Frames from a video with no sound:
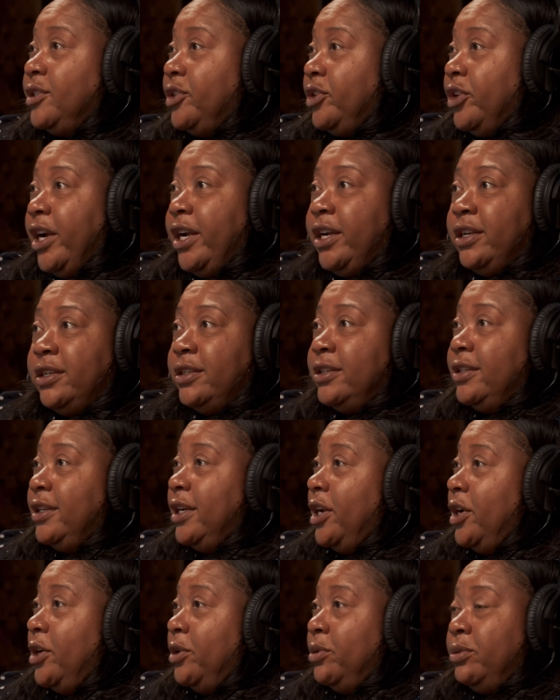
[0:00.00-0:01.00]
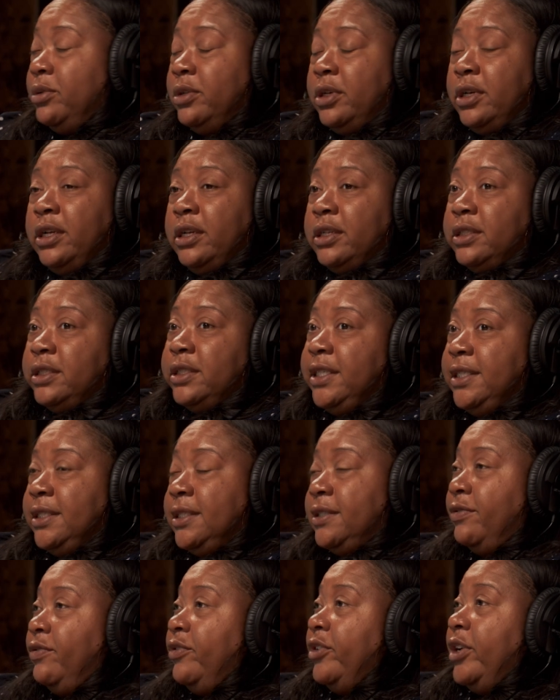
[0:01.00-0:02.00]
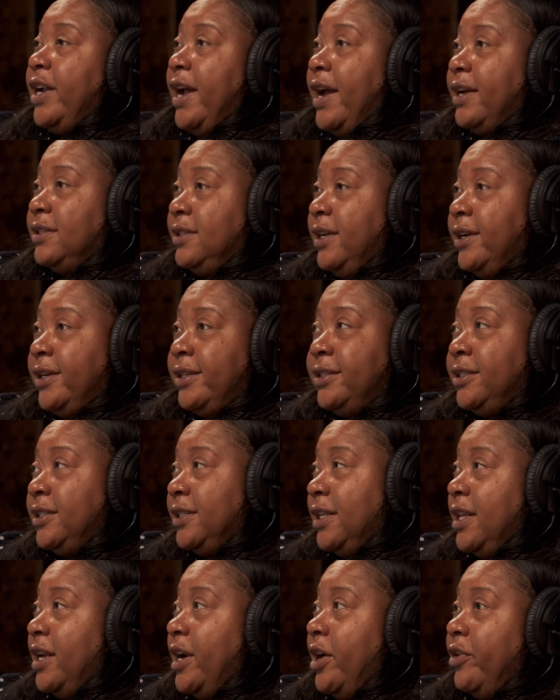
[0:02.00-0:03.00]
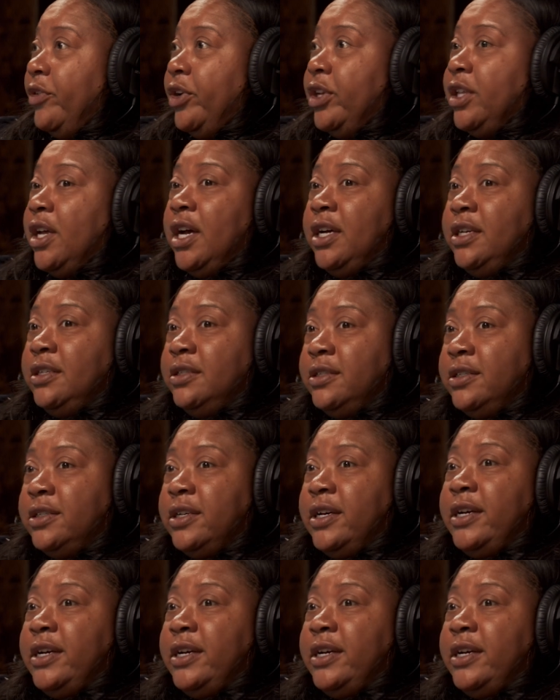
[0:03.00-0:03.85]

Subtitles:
great, Lisa Fernandez. And then I realized